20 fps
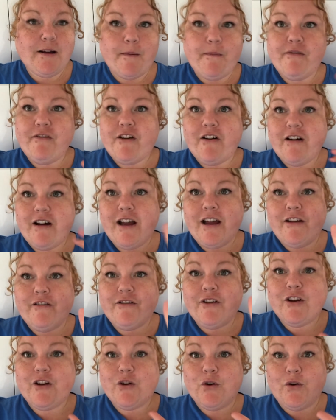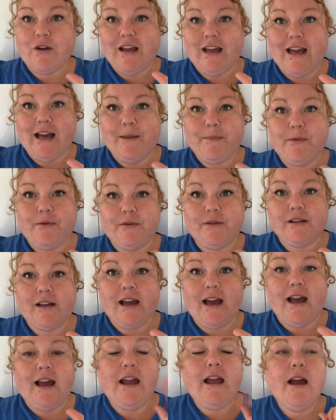up 5 cooking apples,
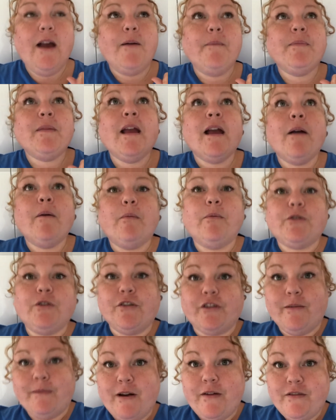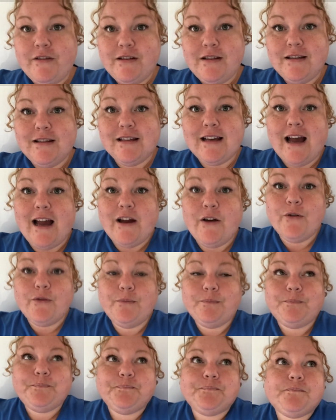okay? Took them over to the
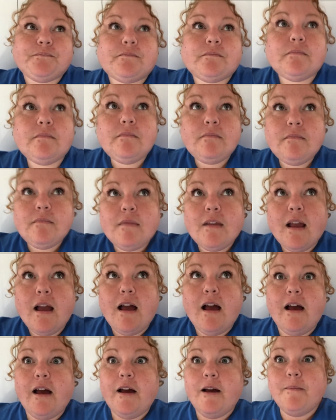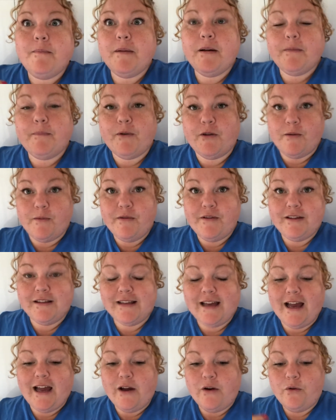scale, put them on the
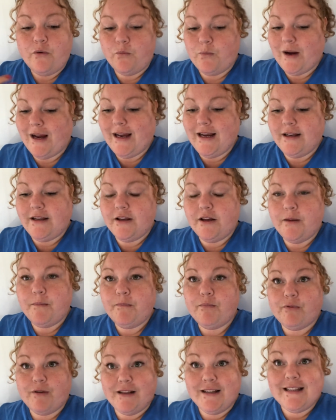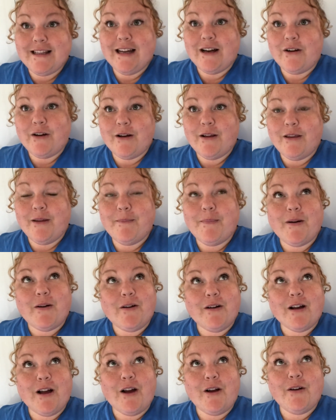scale, weighed them, printed out the
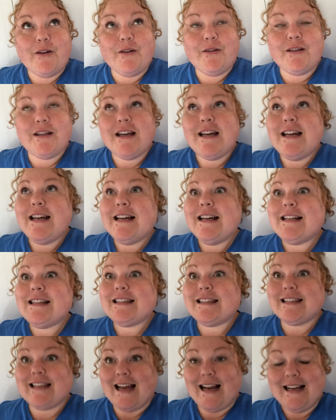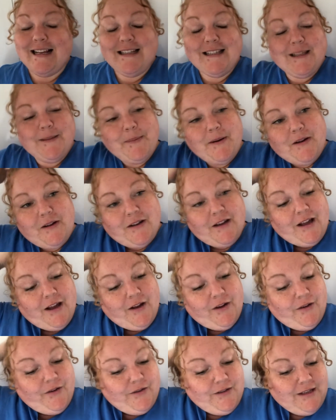barcode, scanned the
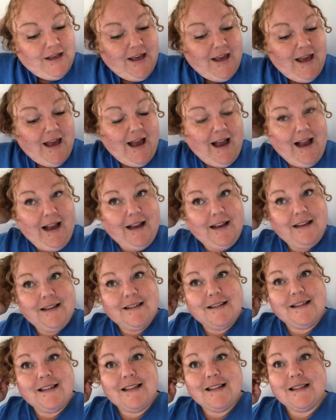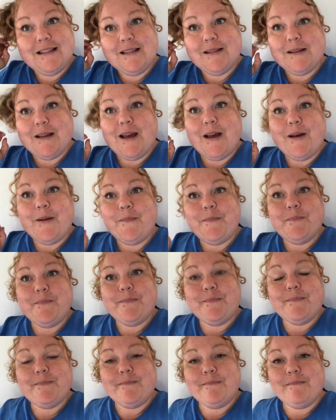barcode, and this
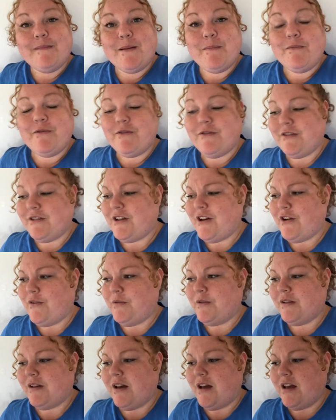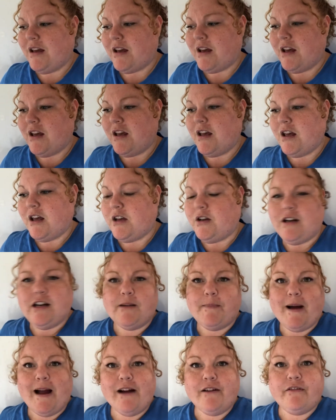member of staff was like, "You need
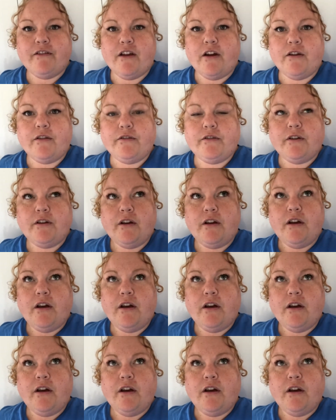a bag for those."